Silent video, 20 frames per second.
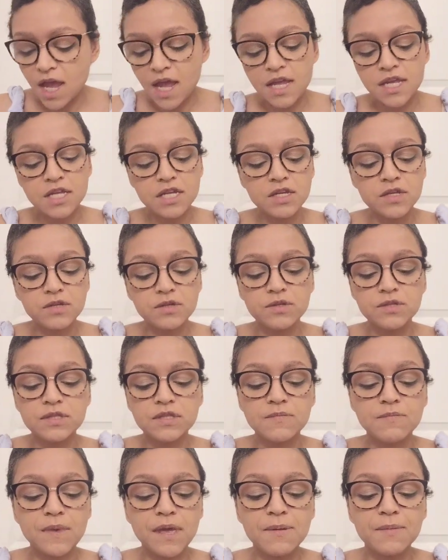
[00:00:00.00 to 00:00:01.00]
I use the
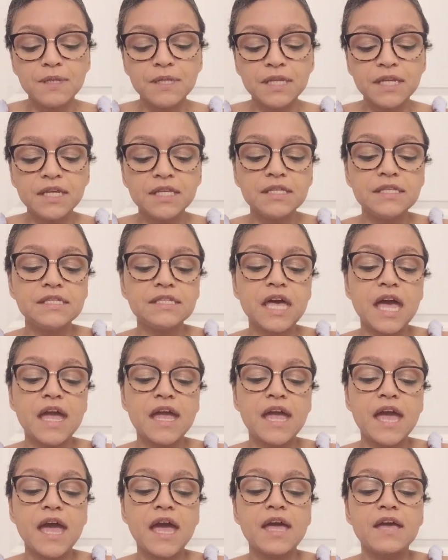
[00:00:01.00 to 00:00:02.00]
Maybelline Sky
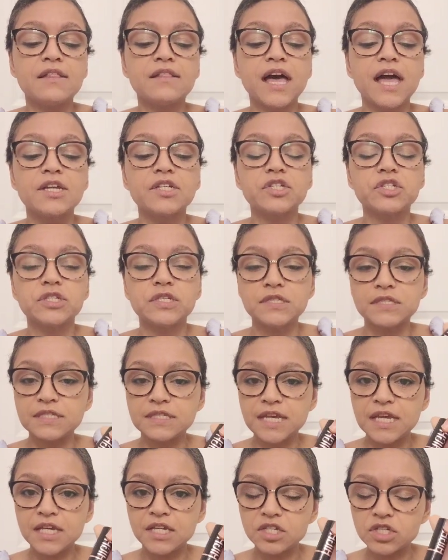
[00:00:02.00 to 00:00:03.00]
High Lash
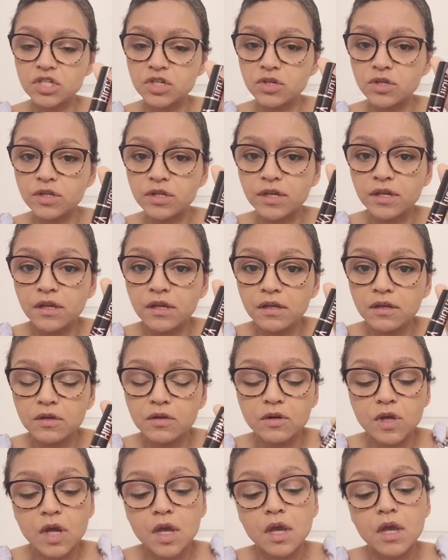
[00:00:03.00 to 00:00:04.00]
Sensational
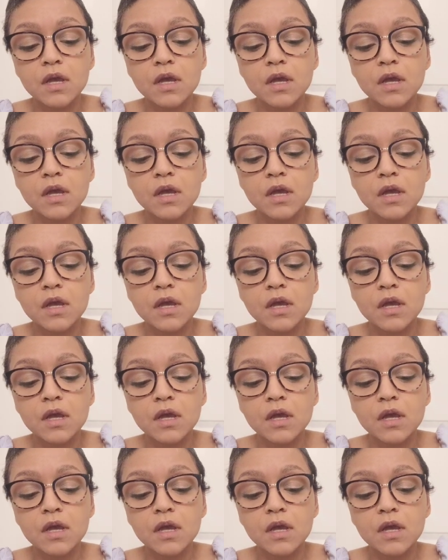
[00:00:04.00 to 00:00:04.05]
in